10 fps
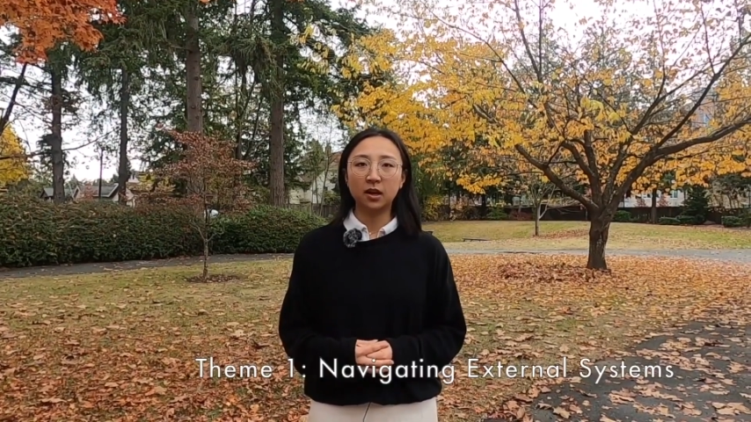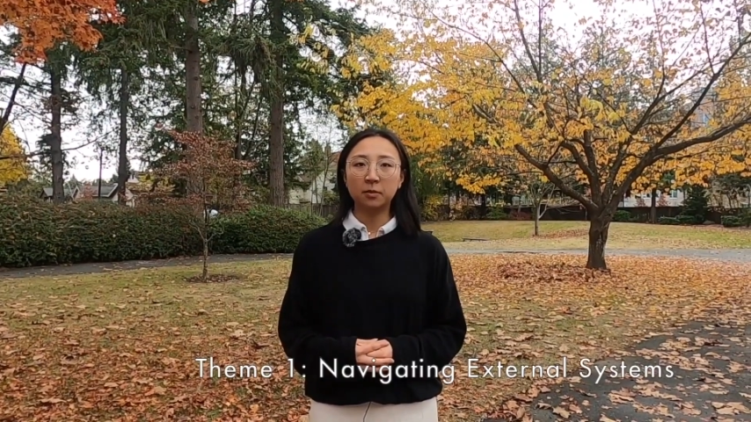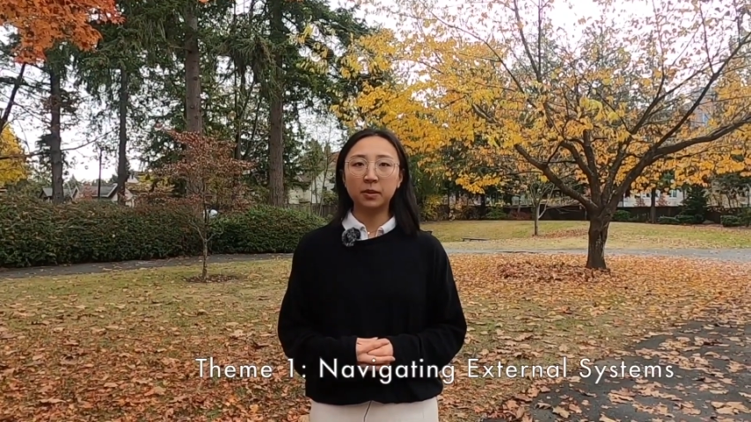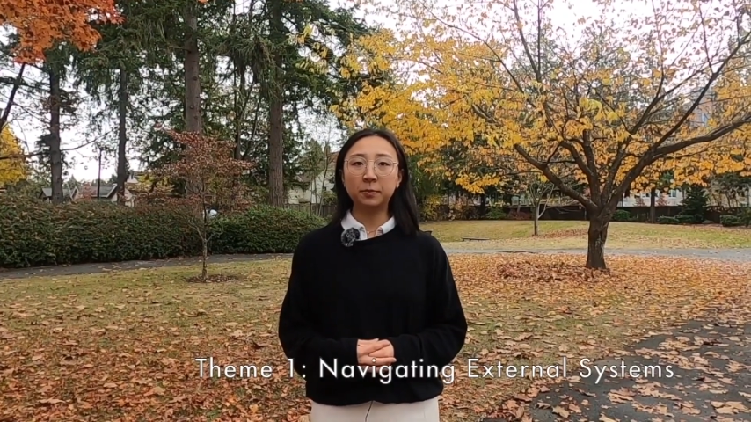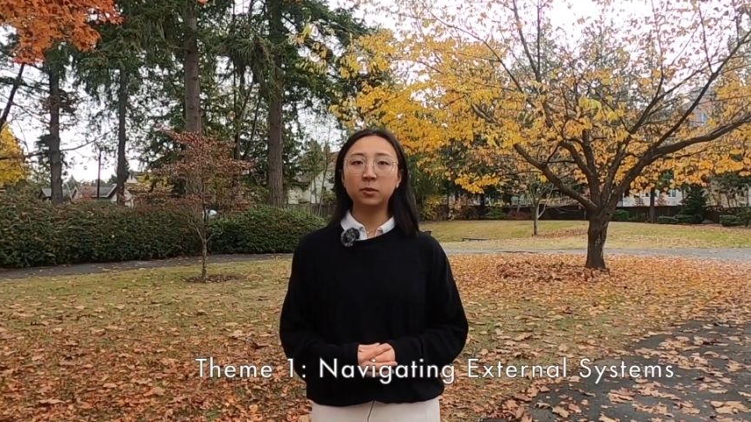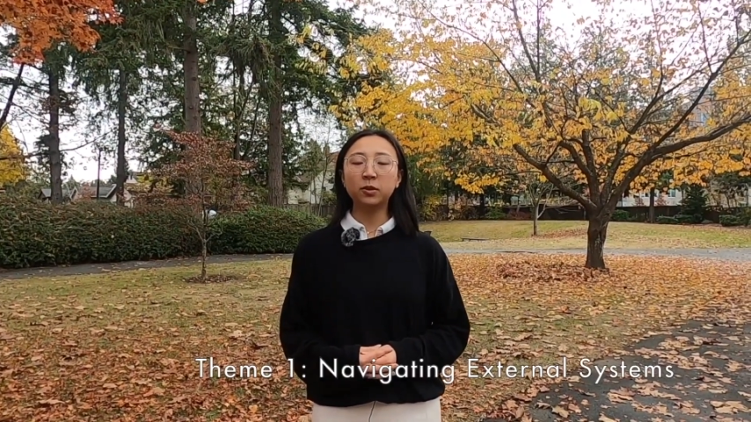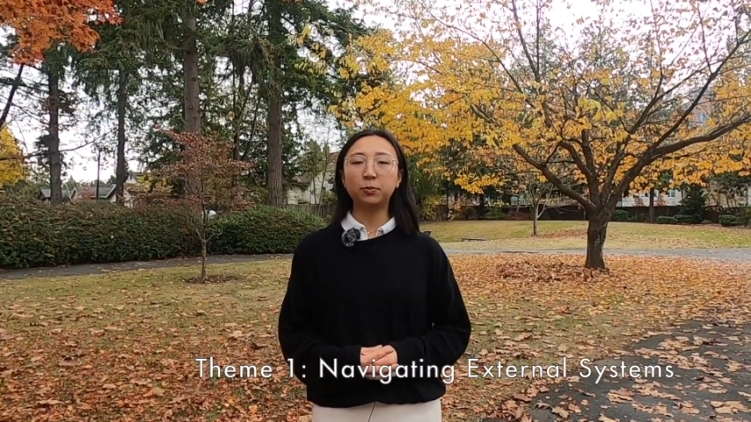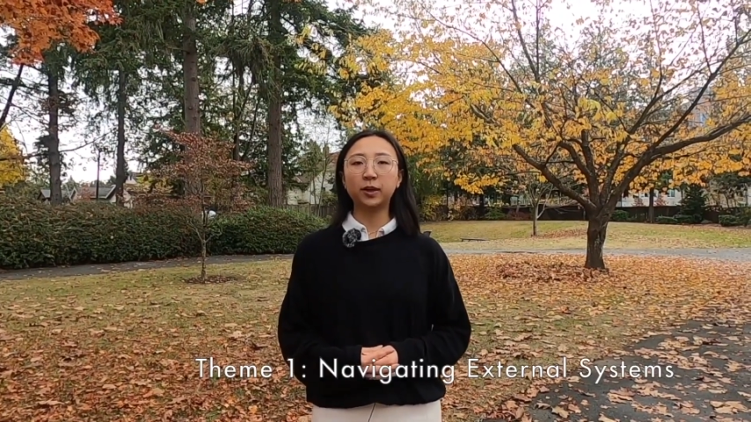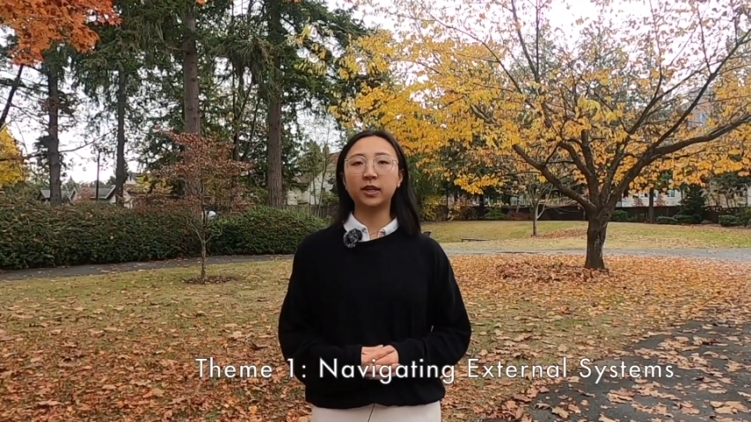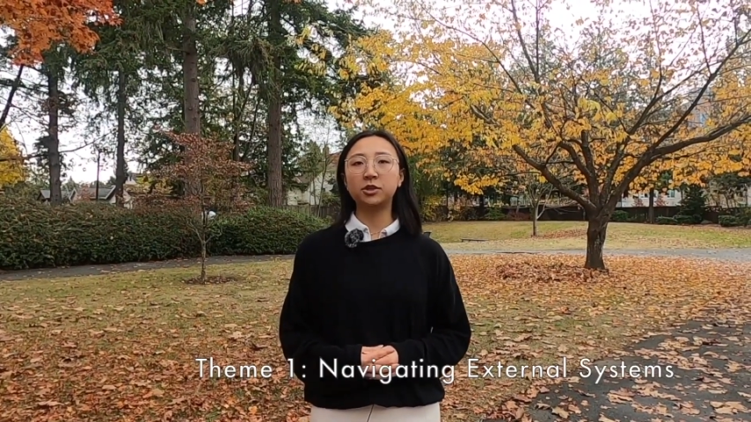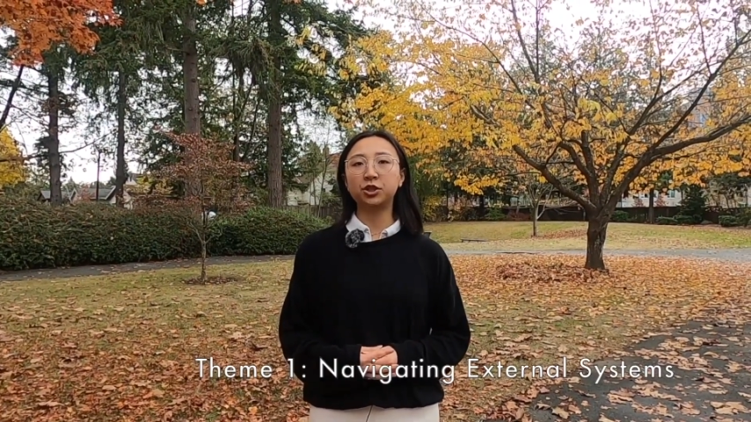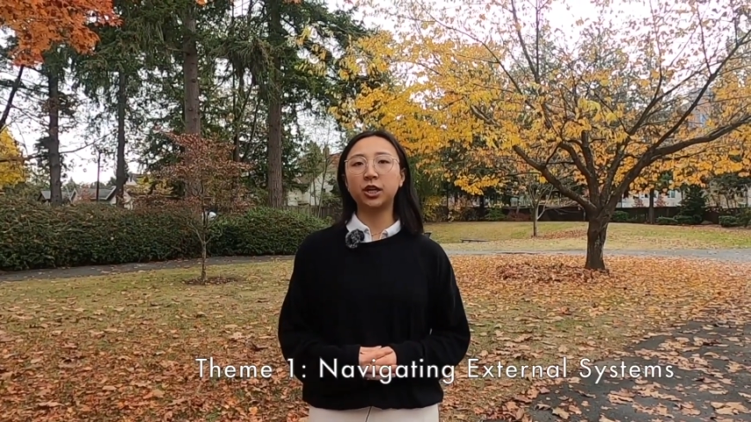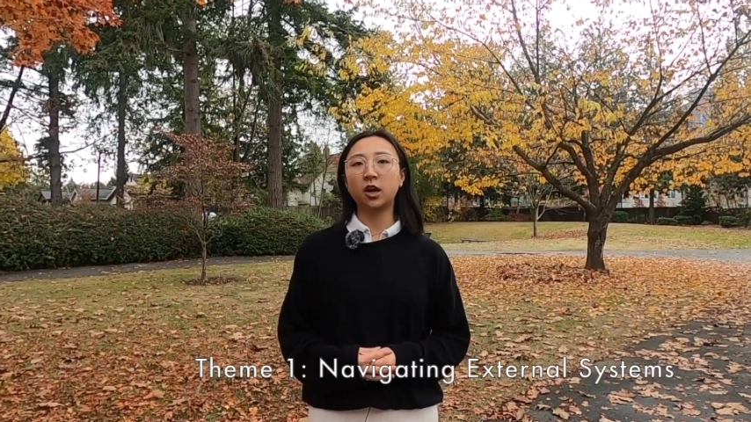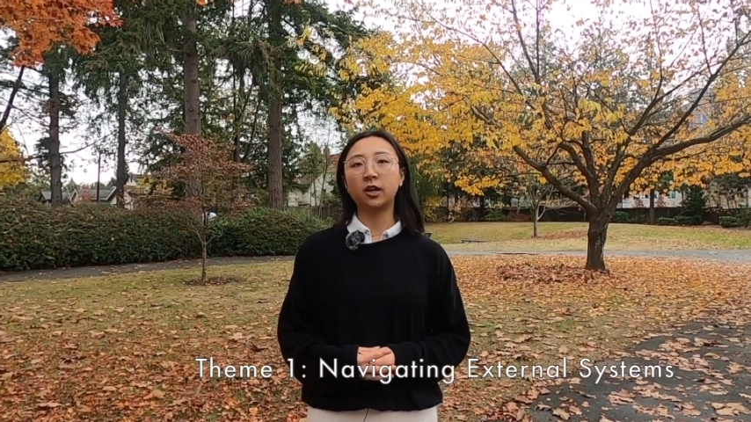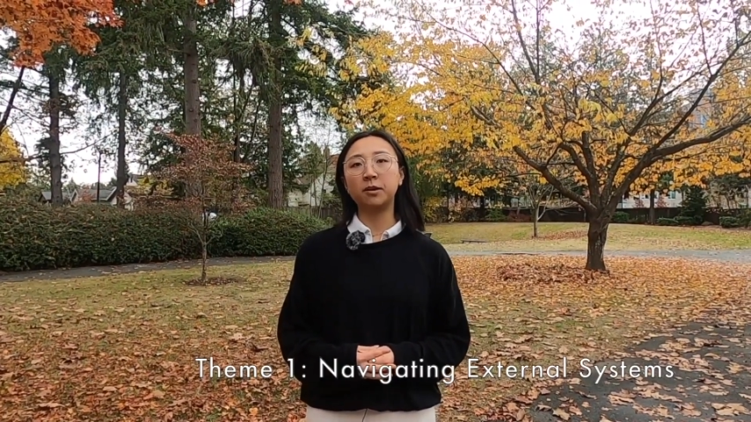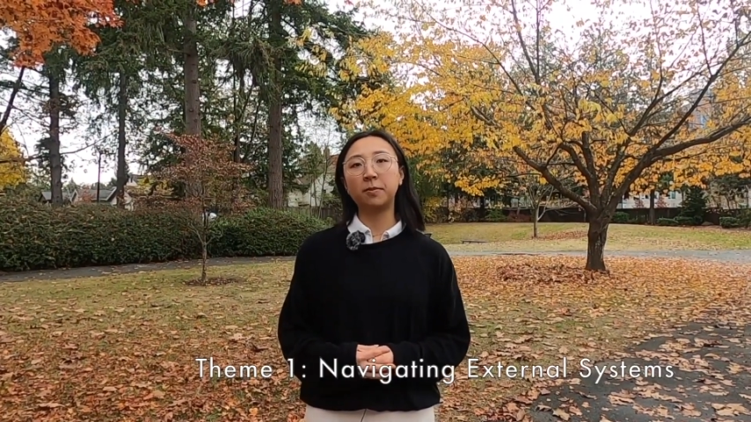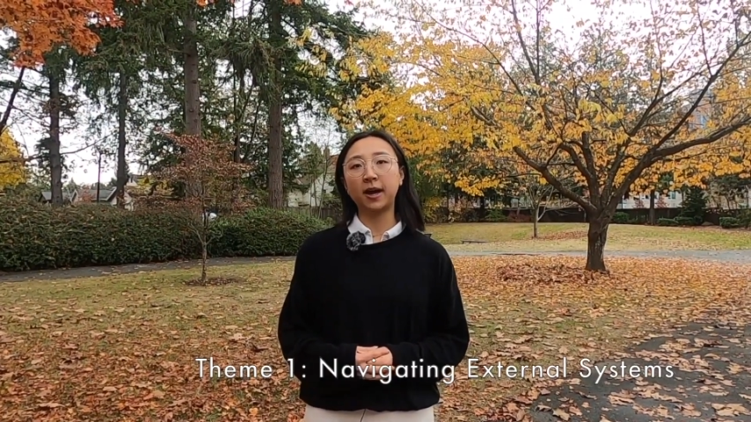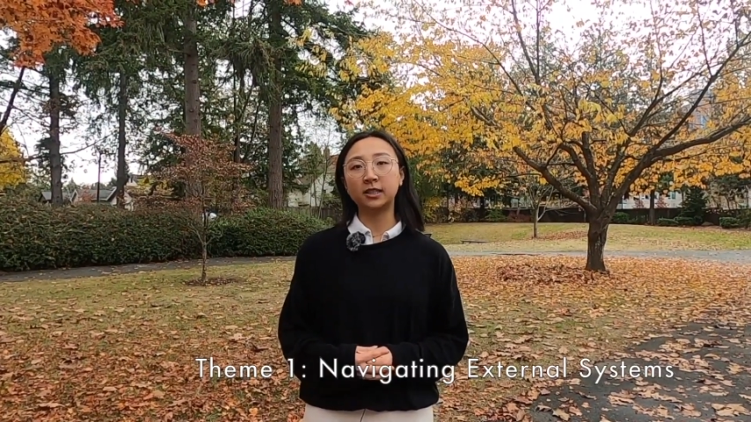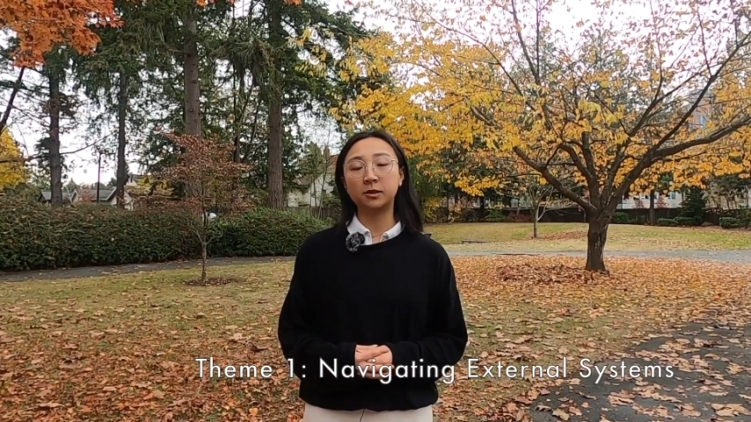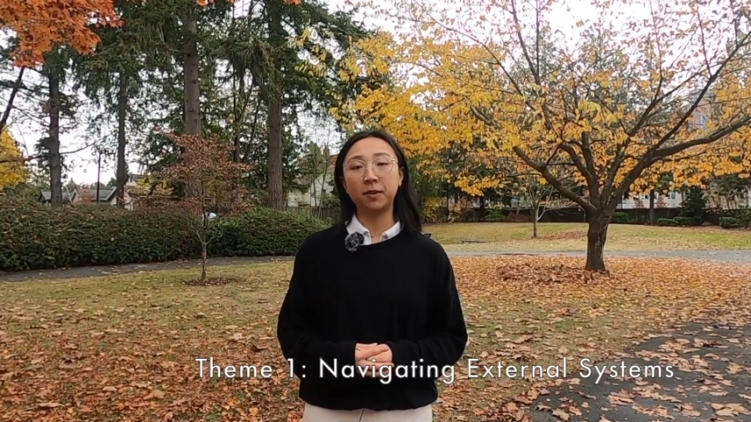People with brain injury are impacted